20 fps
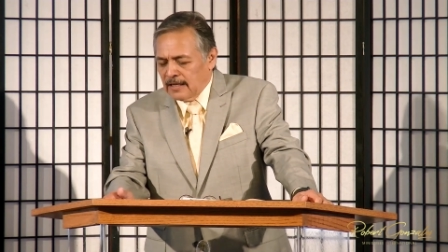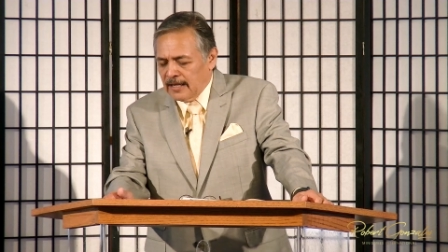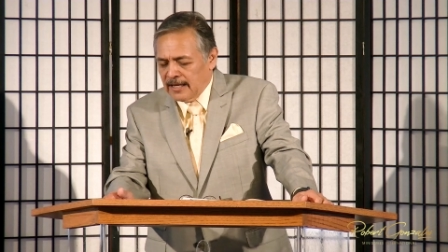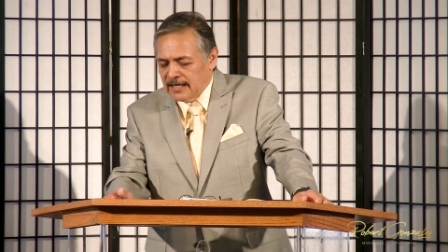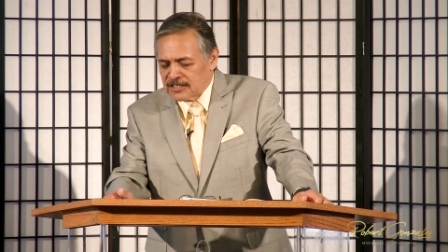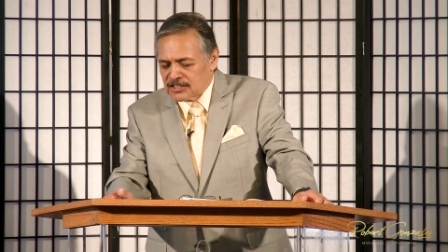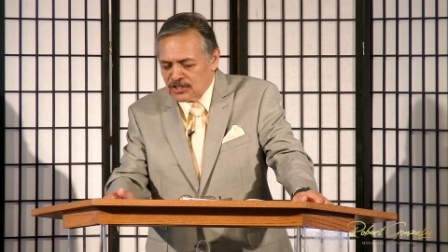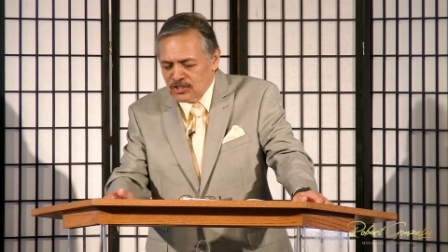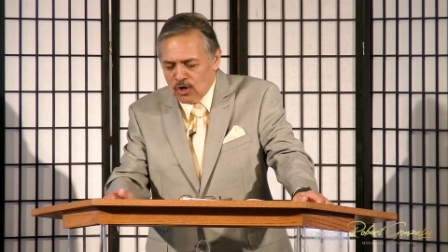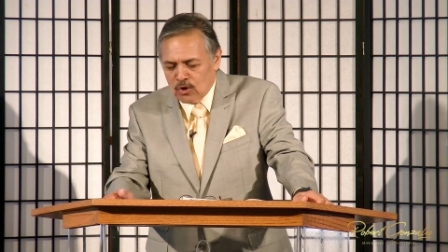
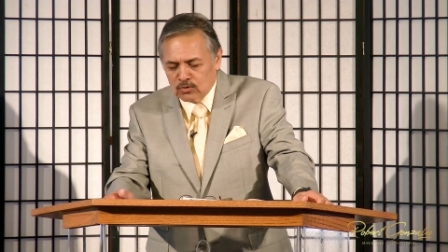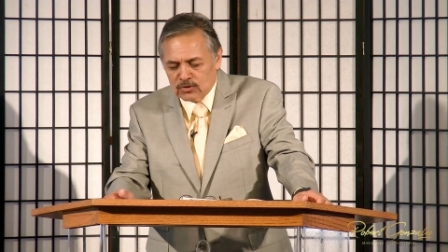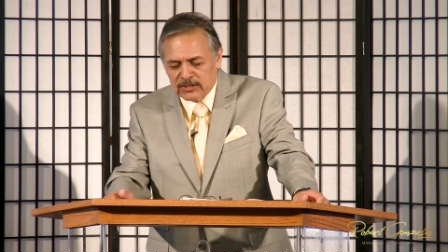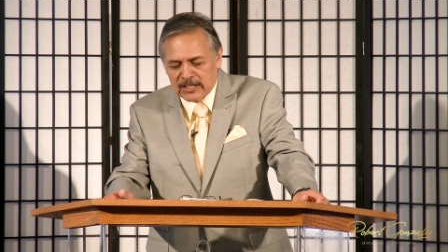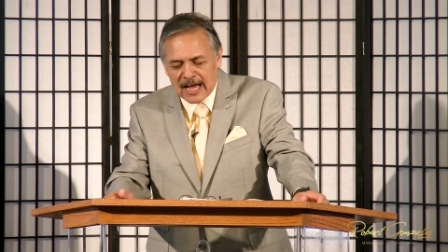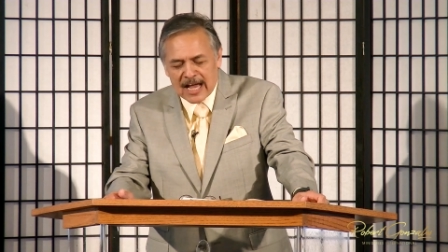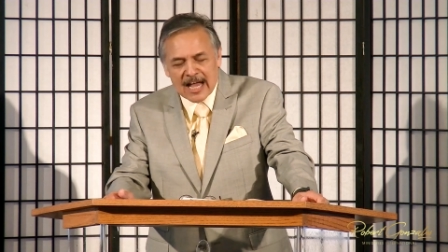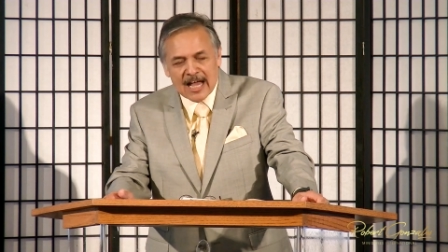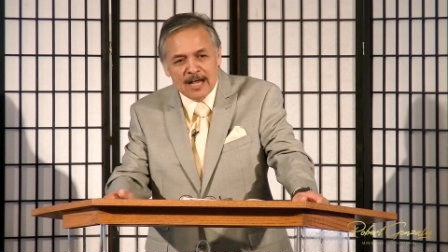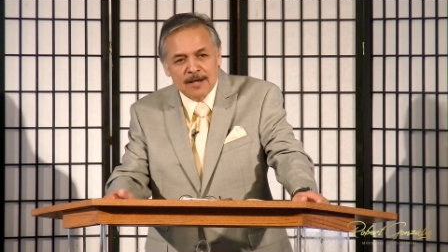It's no
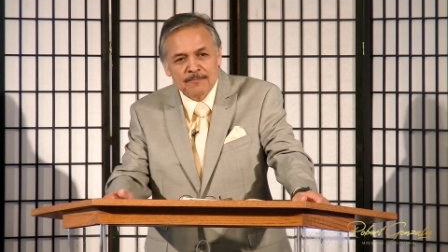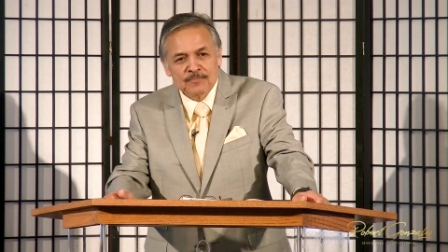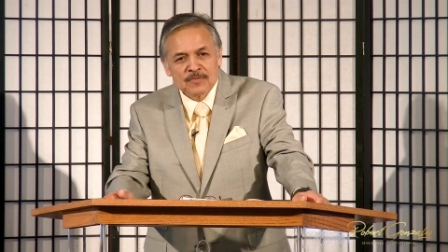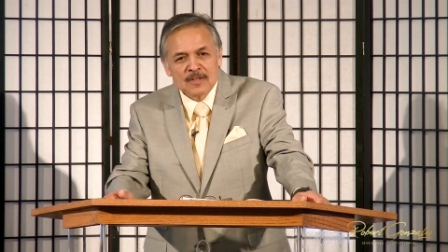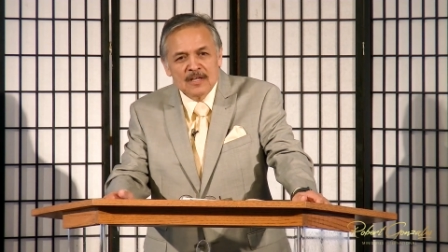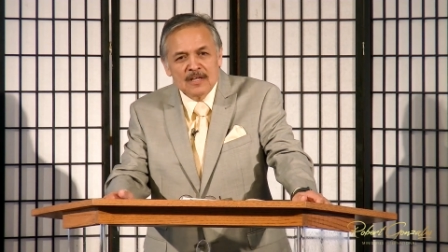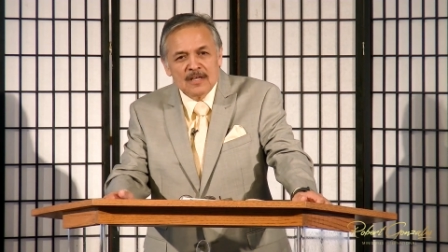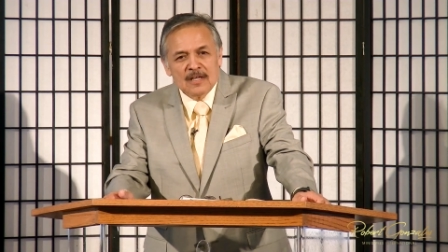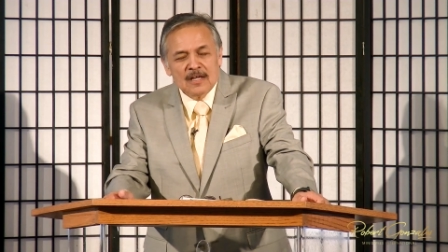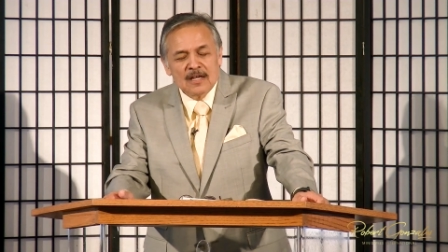time
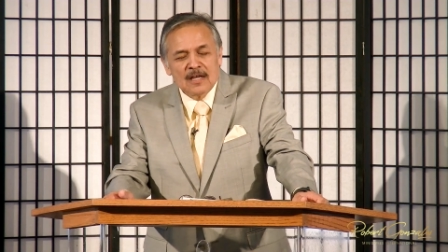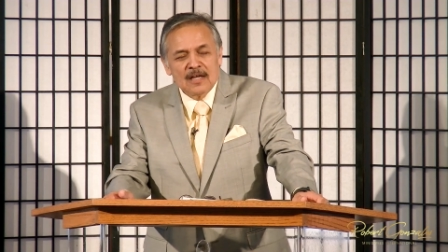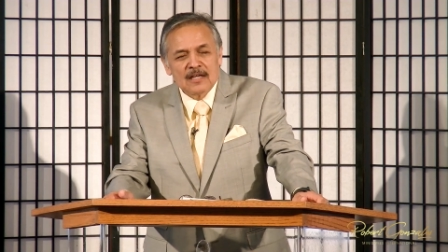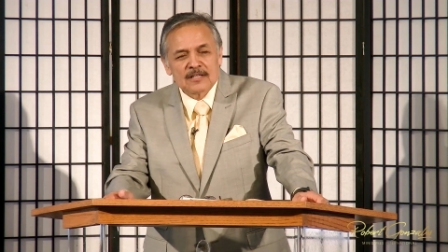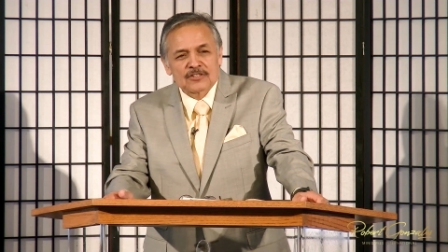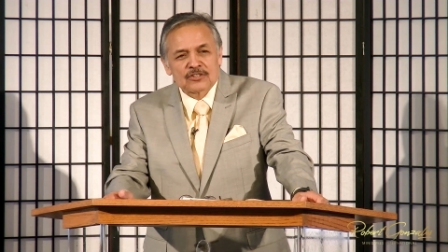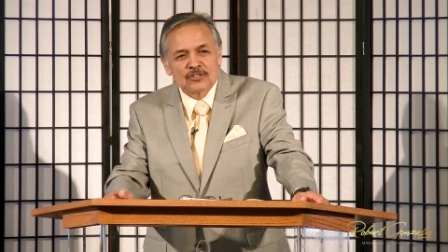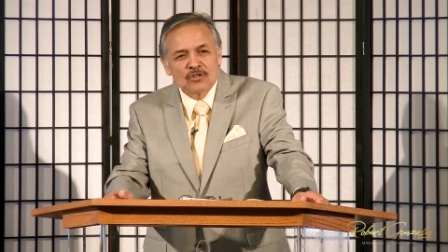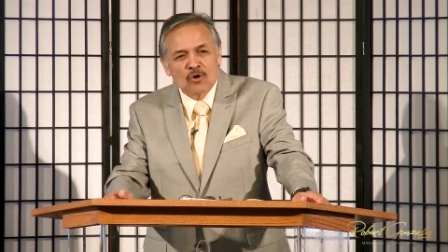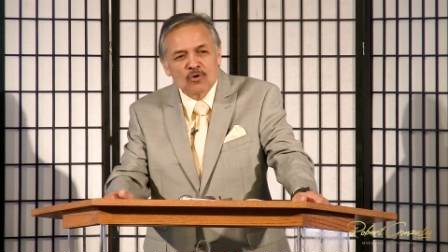
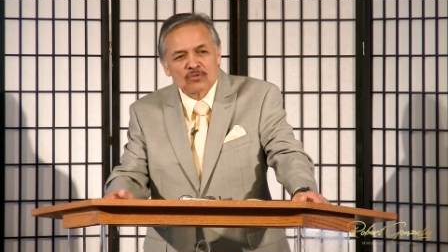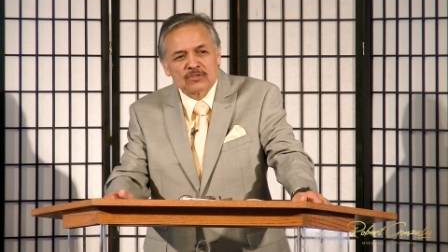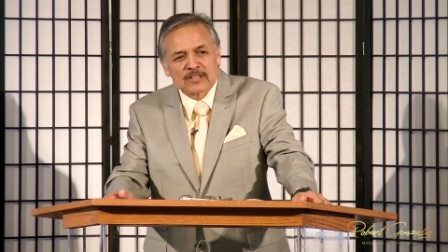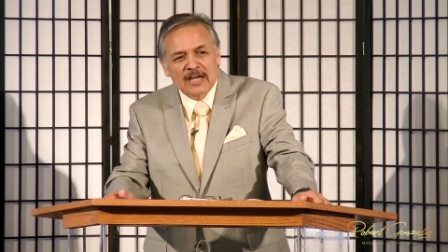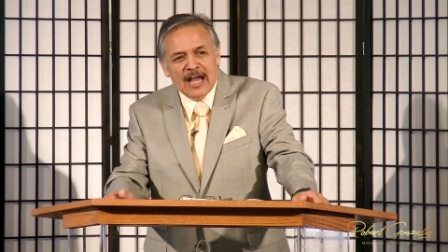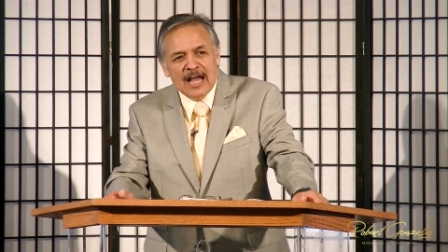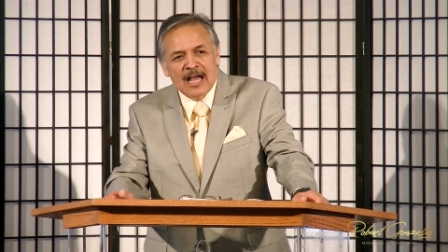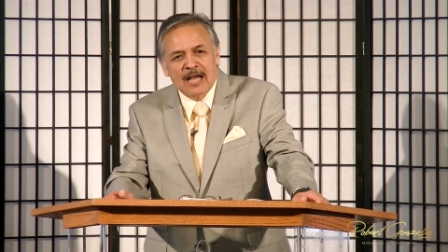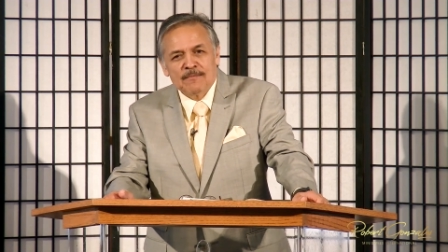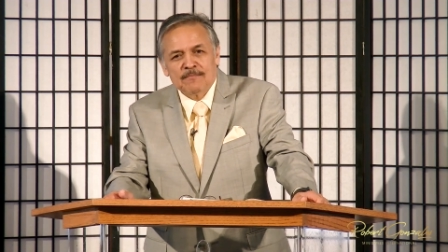
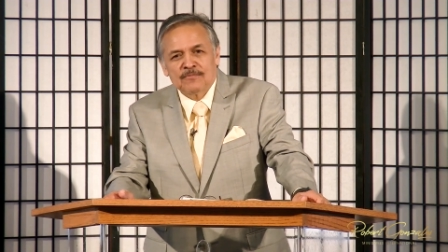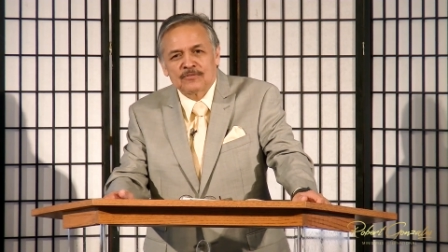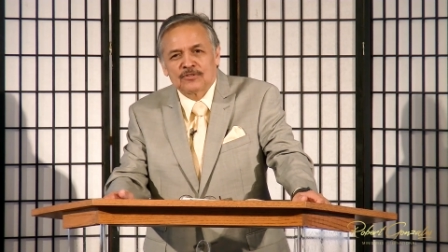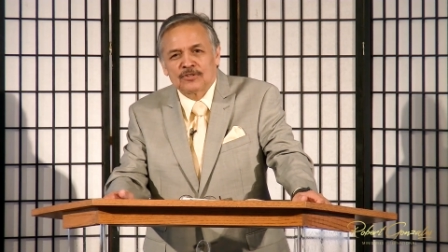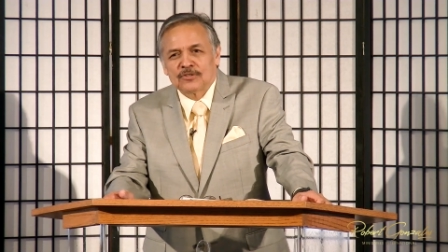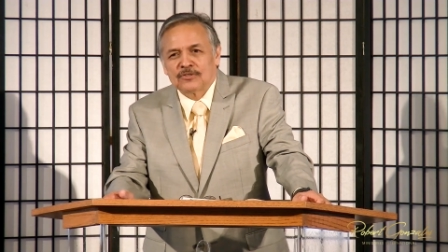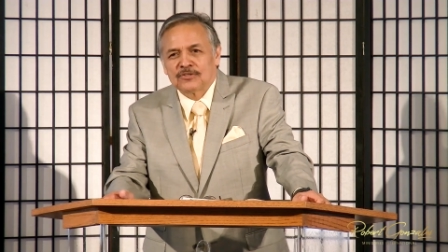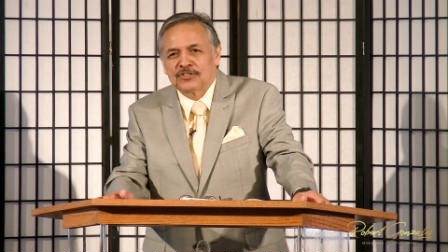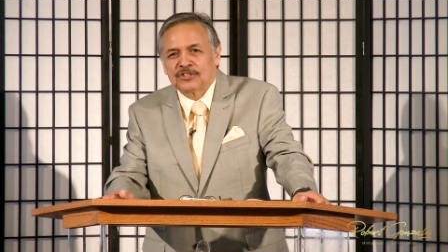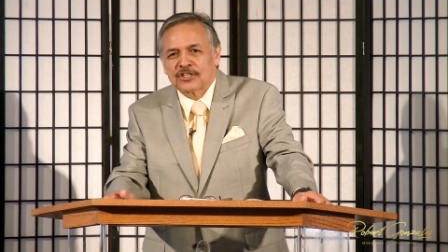
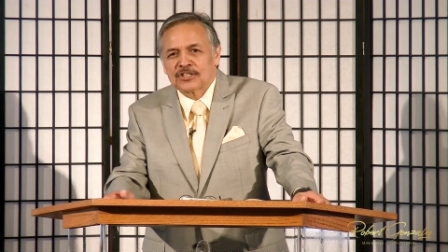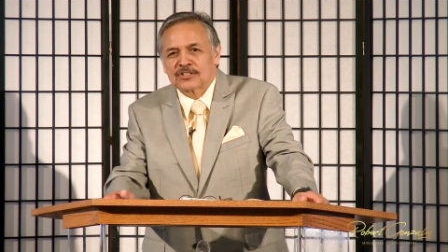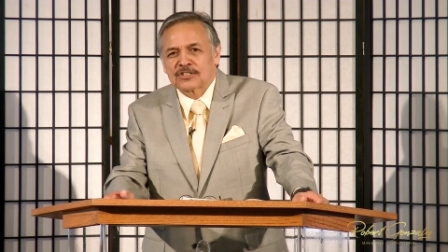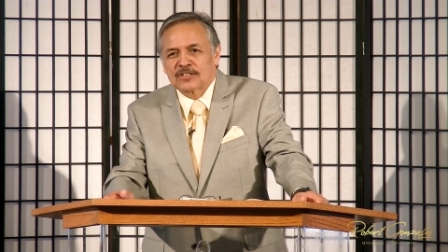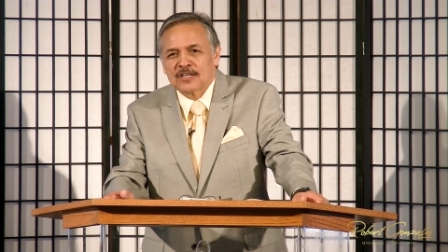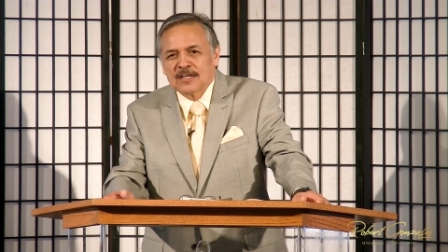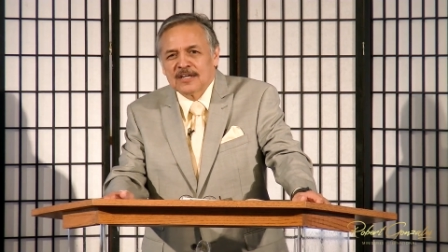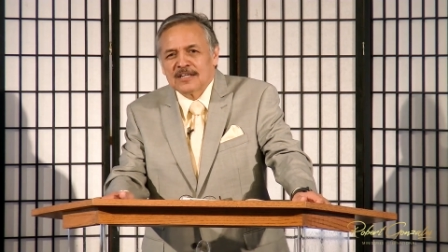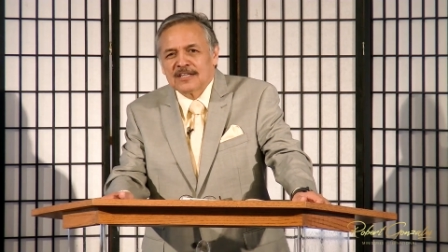to just